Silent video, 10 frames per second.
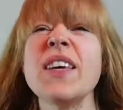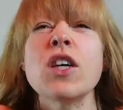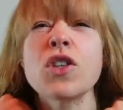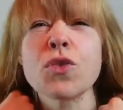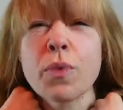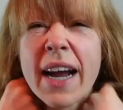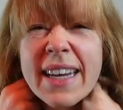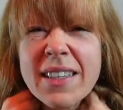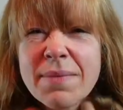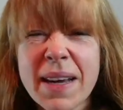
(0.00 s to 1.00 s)
feels
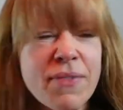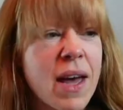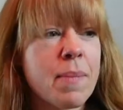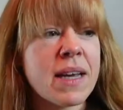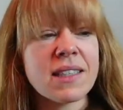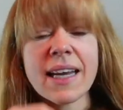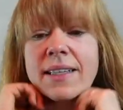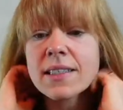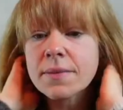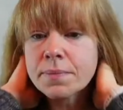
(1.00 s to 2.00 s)
right, if that makes
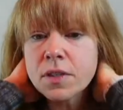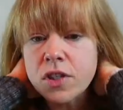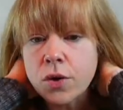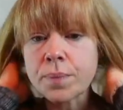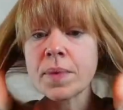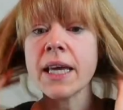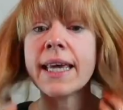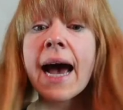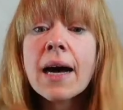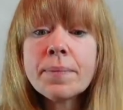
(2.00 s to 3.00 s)
sense. So
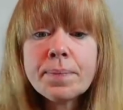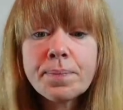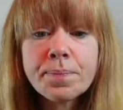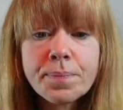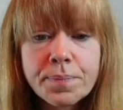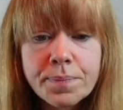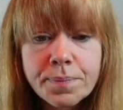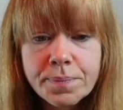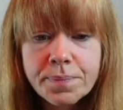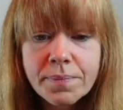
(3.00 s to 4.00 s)
yeah.
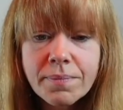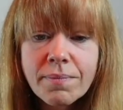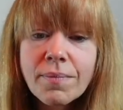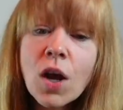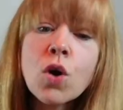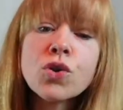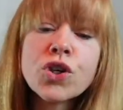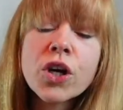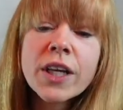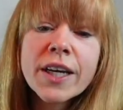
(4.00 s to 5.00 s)
Oh,
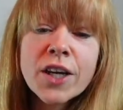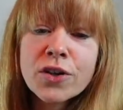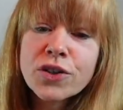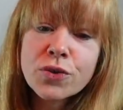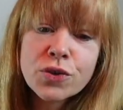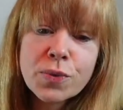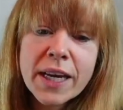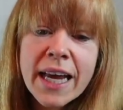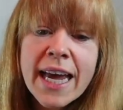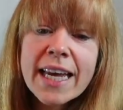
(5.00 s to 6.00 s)
Charlotte, you're so
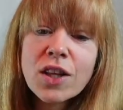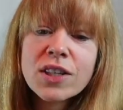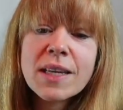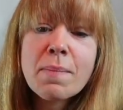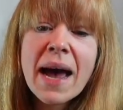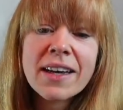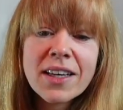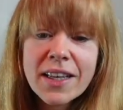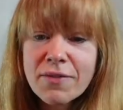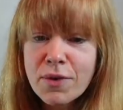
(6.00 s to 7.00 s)
sweet. It looks
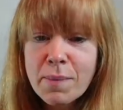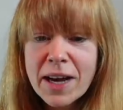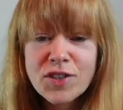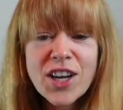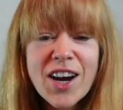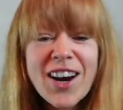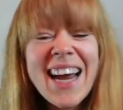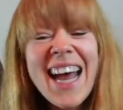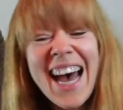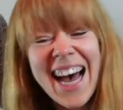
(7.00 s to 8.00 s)
immaculate from my chair.